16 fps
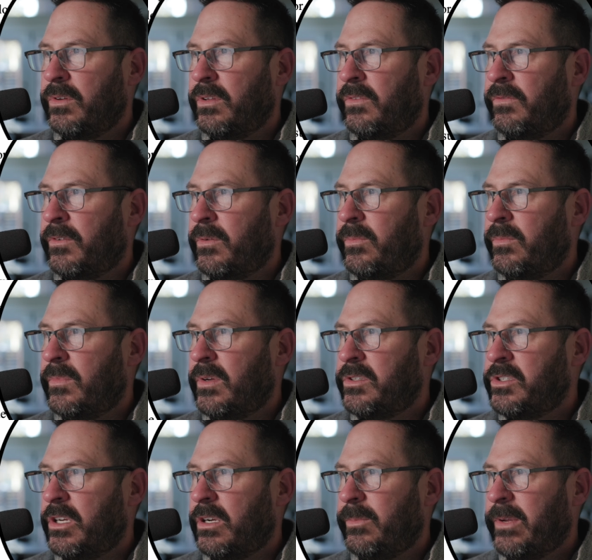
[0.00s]
it's from a
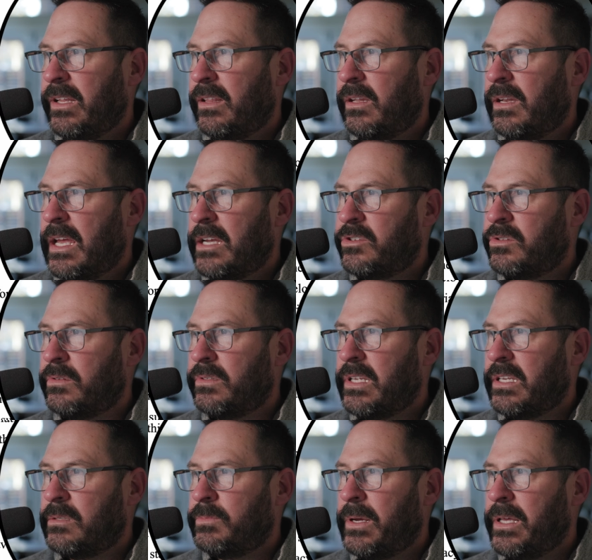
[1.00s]
gentleman at the National
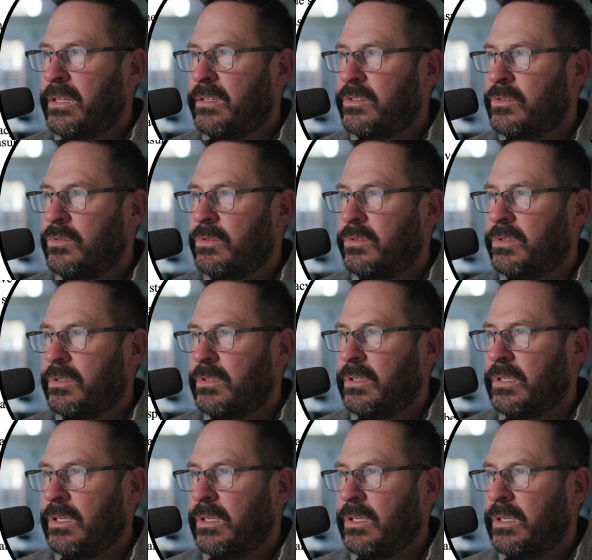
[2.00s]
Test Pilot Schools.